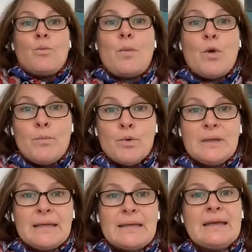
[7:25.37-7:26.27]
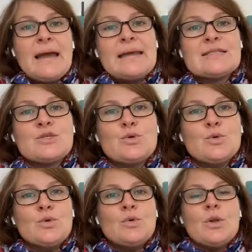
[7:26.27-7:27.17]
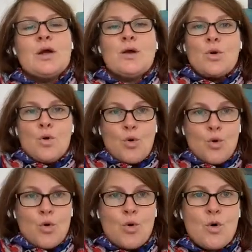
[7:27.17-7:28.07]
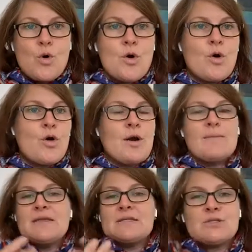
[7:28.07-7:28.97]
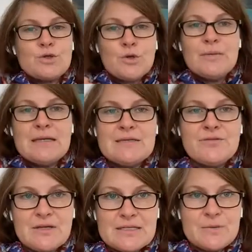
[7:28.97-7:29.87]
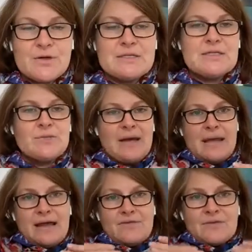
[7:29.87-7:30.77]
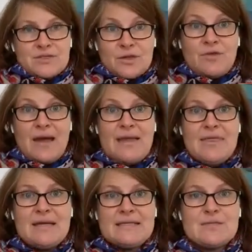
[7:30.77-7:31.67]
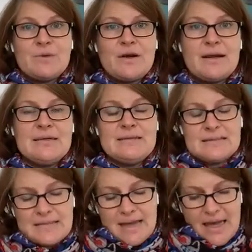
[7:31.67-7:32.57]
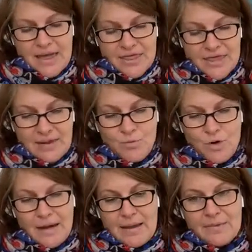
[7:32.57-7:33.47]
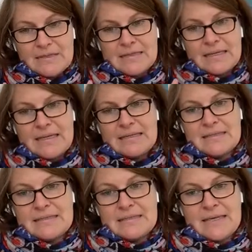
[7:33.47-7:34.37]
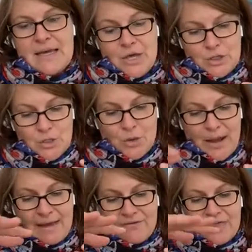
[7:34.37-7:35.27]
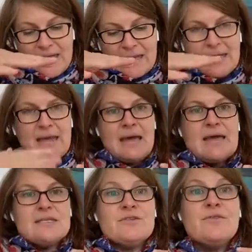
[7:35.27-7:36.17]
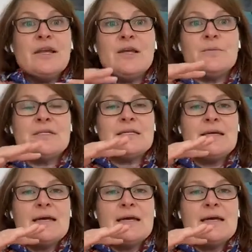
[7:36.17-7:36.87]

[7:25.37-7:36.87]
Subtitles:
were bullied at school, or there's so many different experiences you might have. So you've had that experience. Then what happens is you have then developed